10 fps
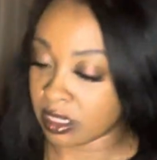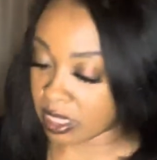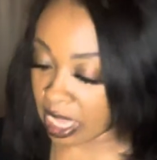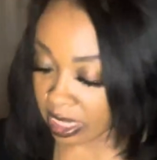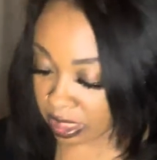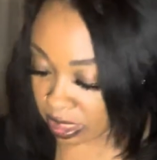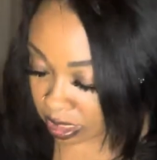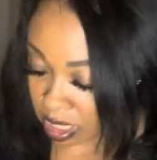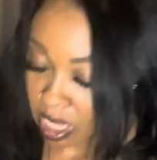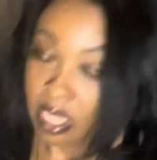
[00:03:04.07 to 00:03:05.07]

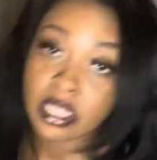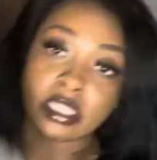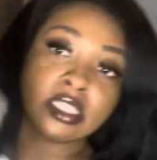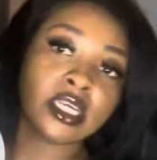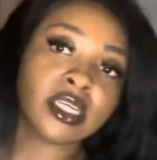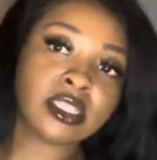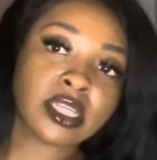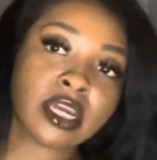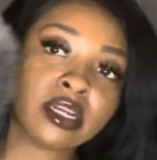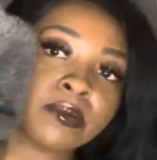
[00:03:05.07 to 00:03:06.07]
yes, this is the
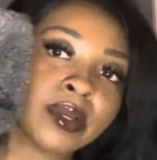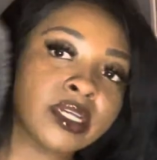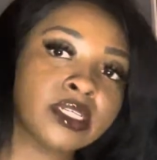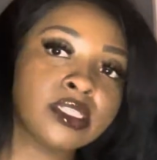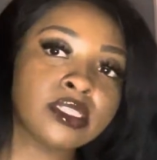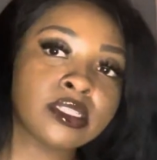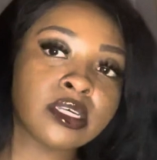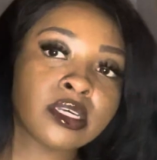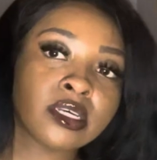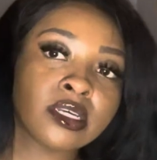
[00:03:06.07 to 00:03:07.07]
inside of the purse.
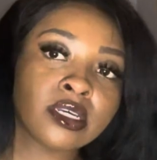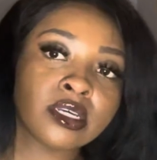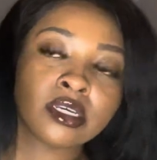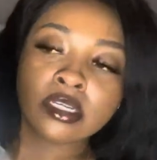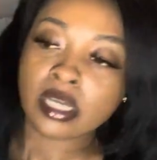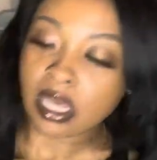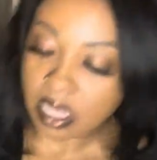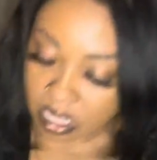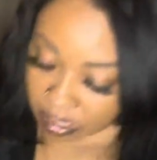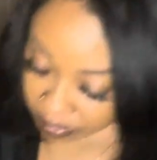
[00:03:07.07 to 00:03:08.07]

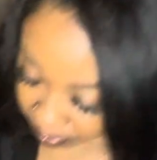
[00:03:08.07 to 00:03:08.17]
Um,